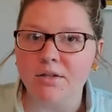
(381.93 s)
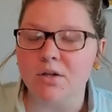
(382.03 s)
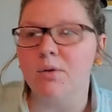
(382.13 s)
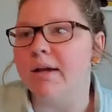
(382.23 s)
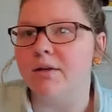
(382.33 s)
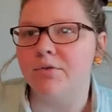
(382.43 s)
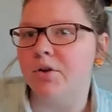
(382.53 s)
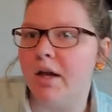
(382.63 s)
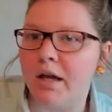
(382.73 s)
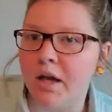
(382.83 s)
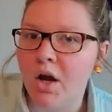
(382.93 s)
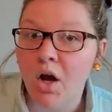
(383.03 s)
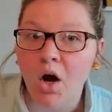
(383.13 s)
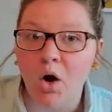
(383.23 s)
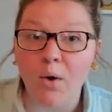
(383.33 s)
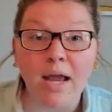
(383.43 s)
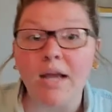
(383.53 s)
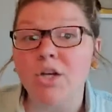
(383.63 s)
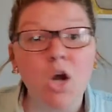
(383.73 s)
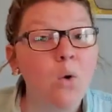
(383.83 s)
So like if you're like, okay,
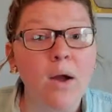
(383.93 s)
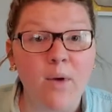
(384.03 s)
I know I